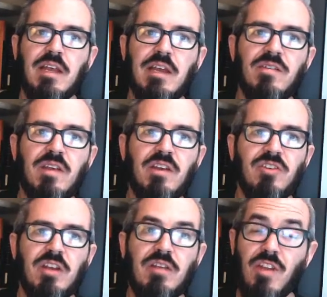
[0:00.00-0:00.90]
the
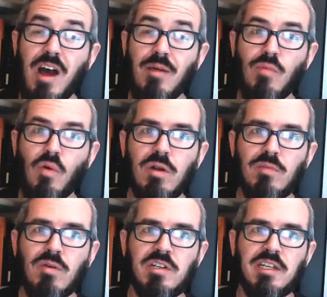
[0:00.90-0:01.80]
intercession, if not more
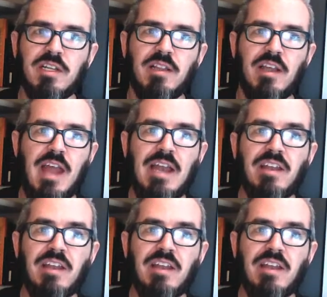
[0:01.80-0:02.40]
important than any